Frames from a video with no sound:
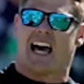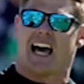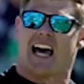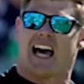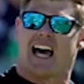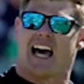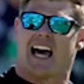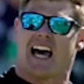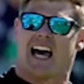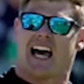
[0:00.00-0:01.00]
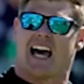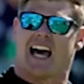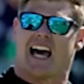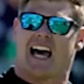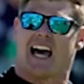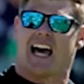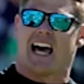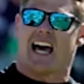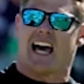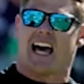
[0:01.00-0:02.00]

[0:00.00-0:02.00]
(silent)